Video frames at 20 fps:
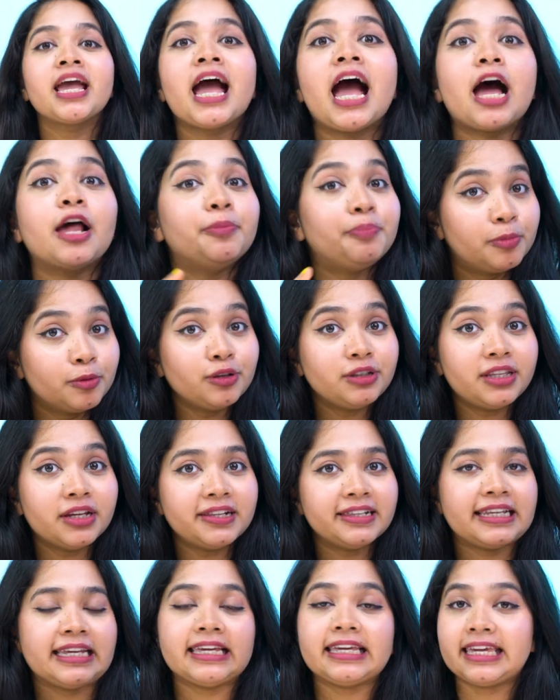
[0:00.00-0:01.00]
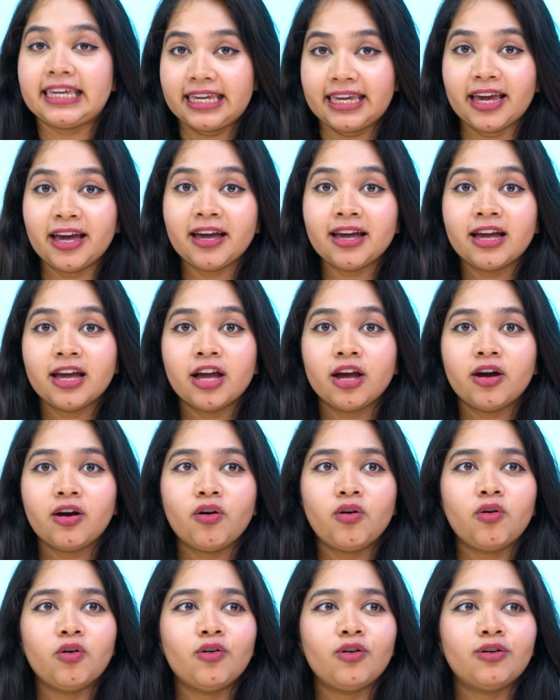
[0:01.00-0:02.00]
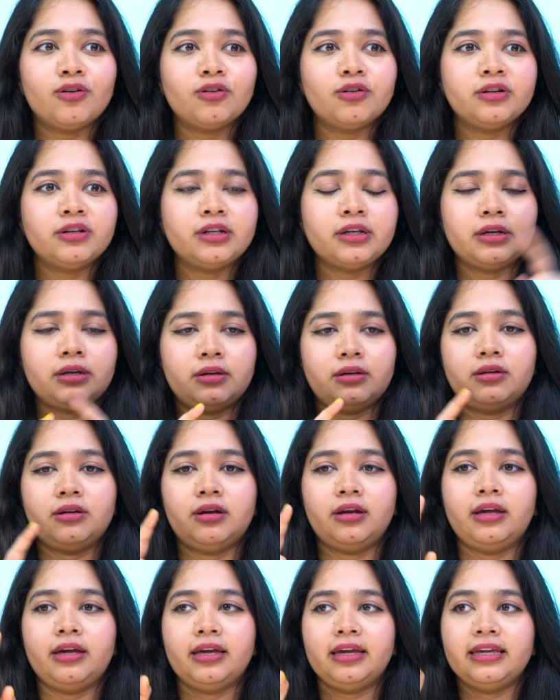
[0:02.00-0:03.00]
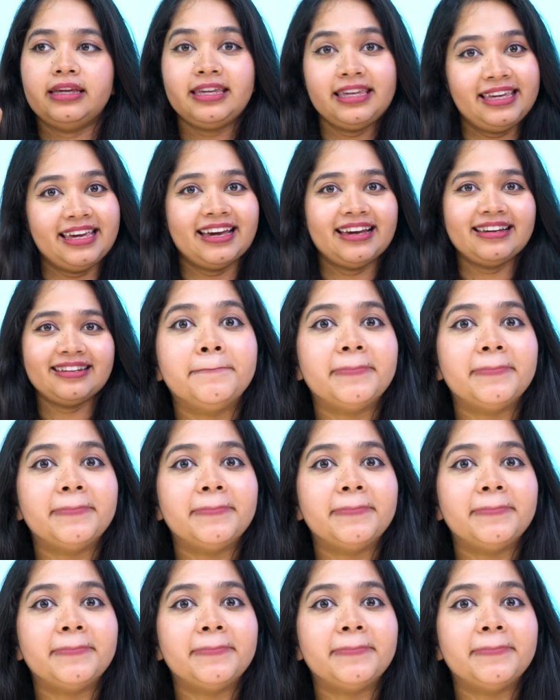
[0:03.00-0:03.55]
I'll put the link here or here.